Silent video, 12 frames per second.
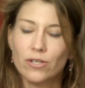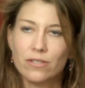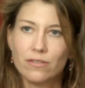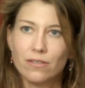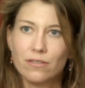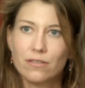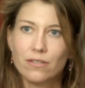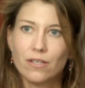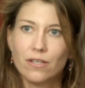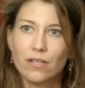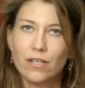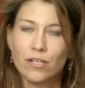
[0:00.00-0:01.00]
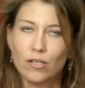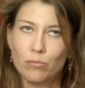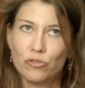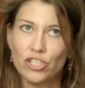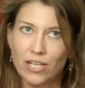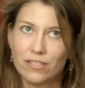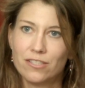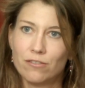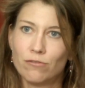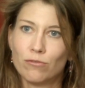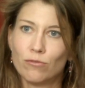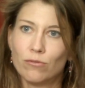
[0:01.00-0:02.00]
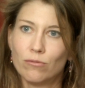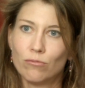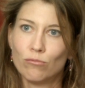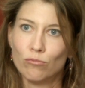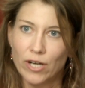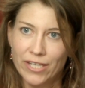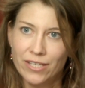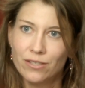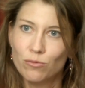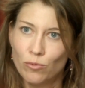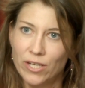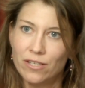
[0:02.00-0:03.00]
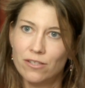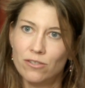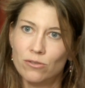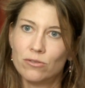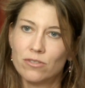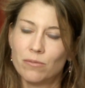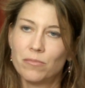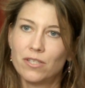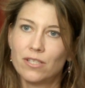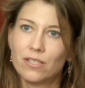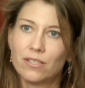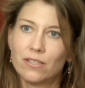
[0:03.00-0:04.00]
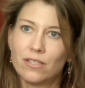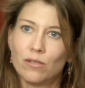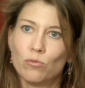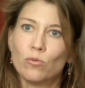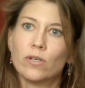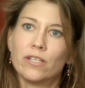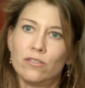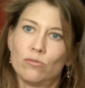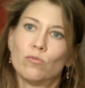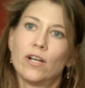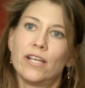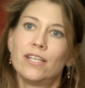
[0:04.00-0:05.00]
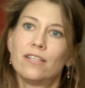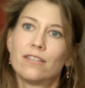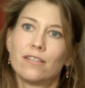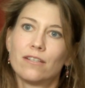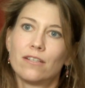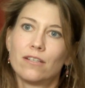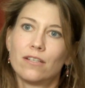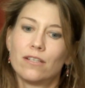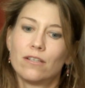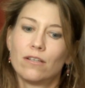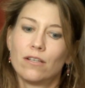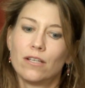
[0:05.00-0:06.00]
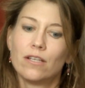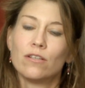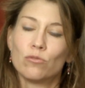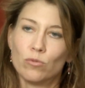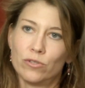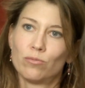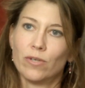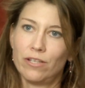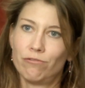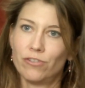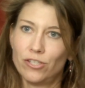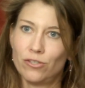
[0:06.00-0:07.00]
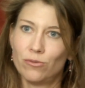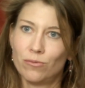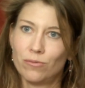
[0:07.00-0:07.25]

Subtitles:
isn't an objective right way to do something, that what is right is what's right for you.